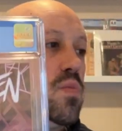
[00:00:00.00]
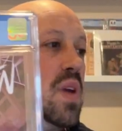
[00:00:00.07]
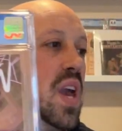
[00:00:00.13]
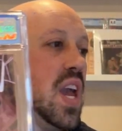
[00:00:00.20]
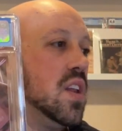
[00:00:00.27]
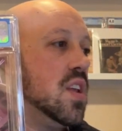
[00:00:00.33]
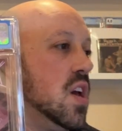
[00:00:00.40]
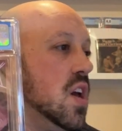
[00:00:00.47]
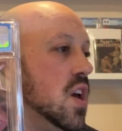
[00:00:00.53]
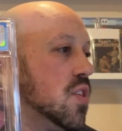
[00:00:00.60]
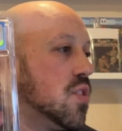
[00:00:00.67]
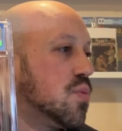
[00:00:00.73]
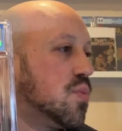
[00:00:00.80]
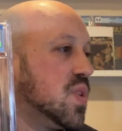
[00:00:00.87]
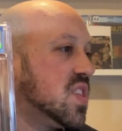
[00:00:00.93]
made
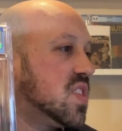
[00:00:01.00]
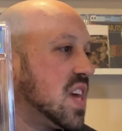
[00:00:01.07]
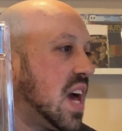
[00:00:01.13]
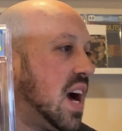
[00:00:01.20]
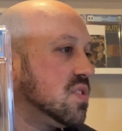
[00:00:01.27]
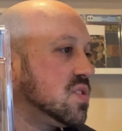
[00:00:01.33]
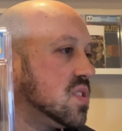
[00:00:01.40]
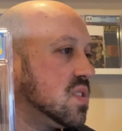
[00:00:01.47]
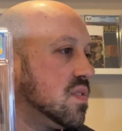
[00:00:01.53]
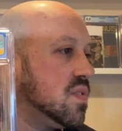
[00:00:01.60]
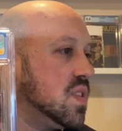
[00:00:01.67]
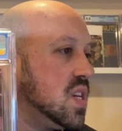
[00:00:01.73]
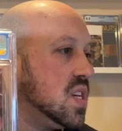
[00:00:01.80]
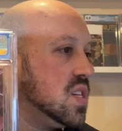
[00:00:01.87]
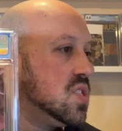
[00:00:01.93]
3,000 of
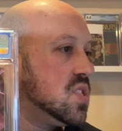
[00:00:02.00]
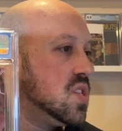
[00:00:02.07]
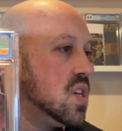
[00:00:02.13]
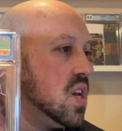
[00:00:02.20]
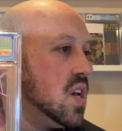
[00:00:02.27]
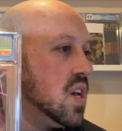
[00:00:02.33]
these.